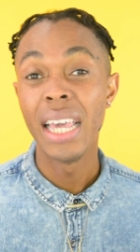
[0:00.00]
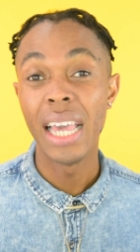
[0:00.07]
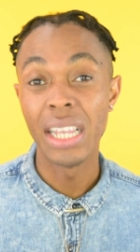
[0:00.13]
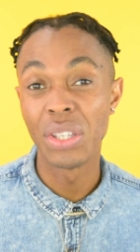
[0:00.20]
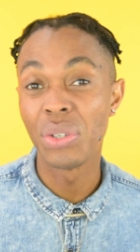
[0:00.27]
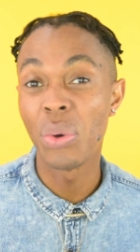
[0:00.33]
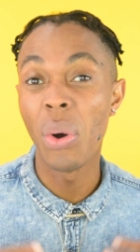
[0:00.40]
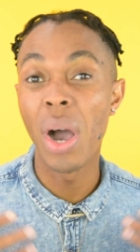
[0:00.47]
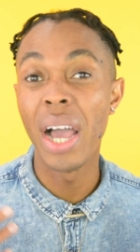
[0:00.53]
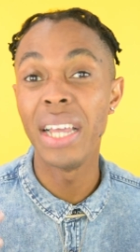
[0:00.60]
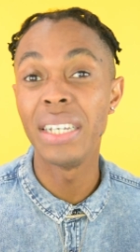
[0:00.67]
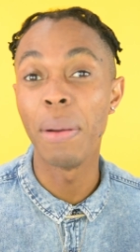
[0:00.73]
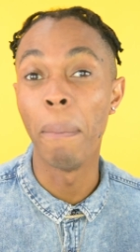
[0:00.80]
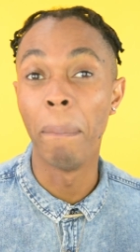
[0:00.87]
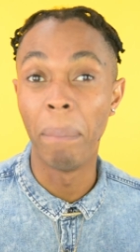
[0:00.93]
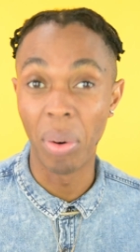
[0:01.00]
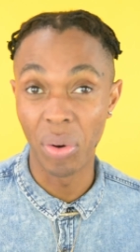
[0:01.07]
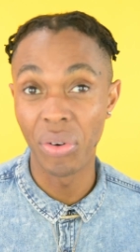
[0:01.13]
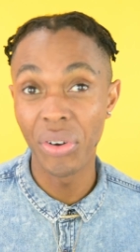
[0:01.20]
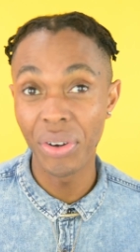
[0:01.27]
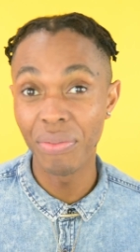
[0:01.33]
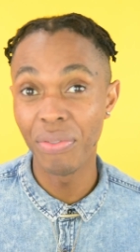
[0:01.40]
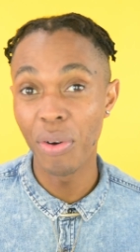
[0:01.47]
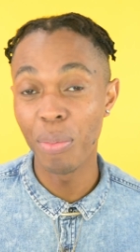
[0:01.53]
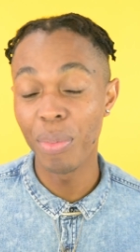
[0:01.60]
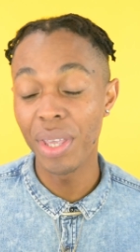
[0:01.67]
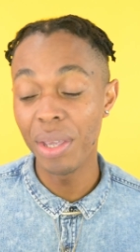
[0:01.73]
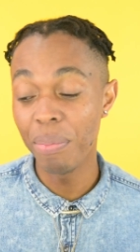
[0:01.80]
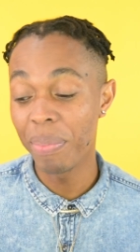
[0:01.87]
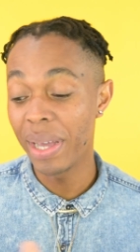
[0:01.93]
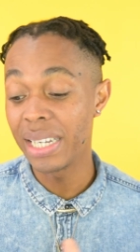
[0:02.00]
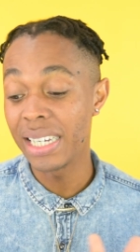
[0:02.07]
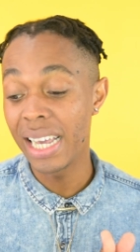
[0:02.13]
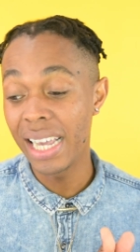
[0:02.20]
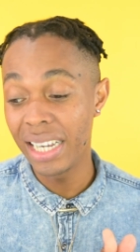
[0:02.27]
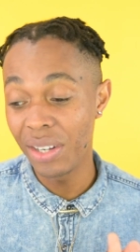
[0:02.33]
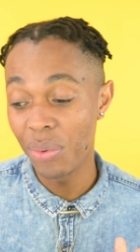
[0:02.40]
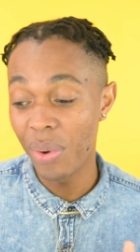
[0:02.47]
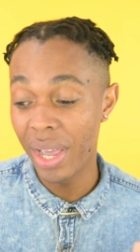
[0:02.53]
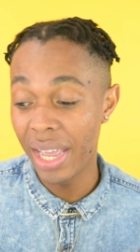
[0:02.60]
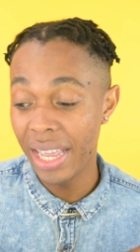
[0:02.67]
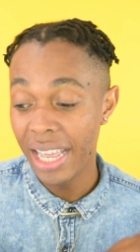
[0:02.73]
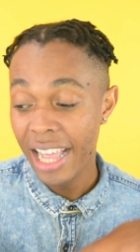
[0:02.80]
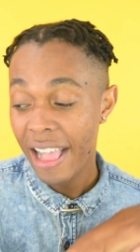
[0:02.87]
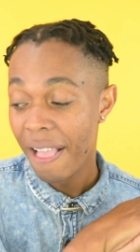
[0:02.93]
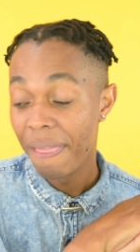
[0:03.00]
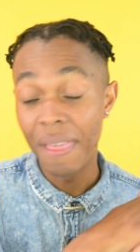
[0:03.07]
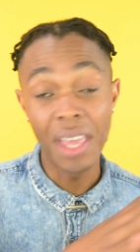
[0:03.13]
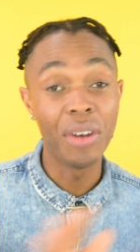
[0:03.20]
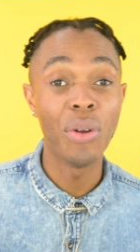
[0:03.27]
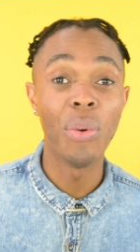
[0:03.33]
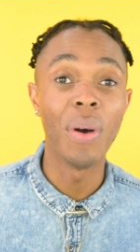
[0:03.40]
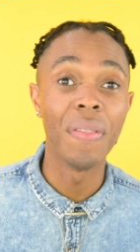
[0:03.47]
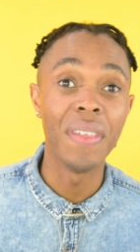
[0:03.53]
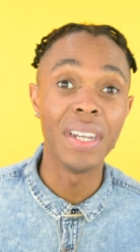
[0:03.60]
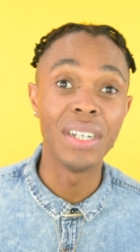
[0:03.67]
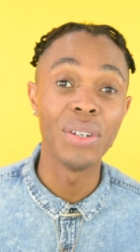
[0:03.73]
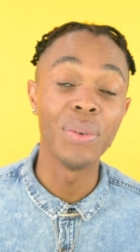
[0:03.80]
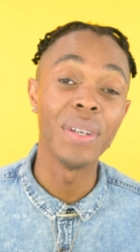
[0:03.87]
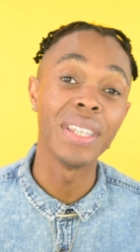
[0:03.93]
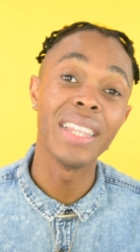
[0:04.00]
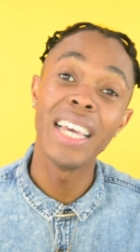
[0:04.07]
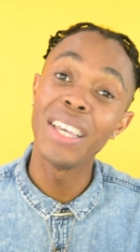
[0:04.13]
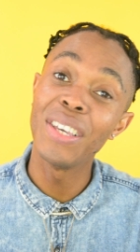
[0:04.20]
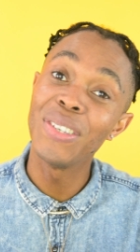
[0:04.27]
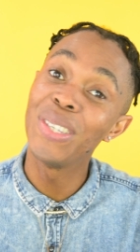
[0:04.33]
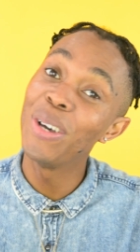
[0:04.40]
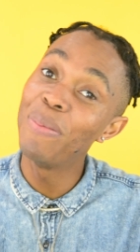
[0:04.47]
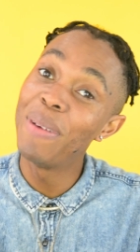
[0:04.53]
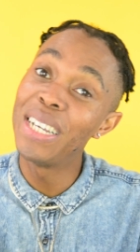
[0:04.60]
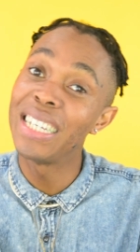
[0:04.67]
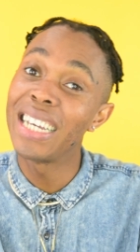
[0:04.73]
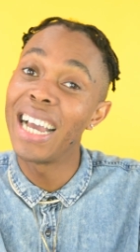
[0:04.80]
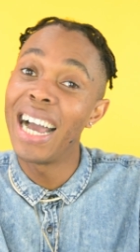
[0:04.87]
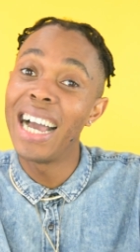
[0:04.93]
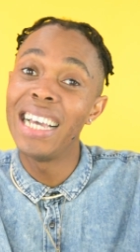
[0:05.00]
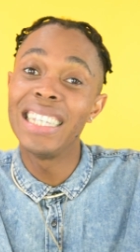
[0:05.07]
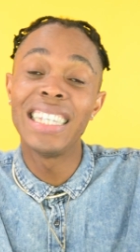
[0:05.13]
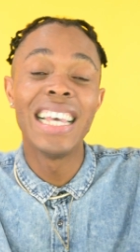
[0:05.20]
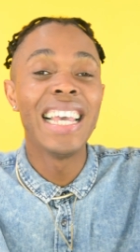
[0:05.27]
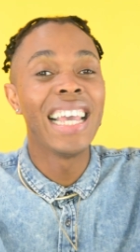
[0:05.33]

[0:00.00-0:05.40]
It's quite boring for me, but anyway, they know what they're doing. Thank you so much, guys.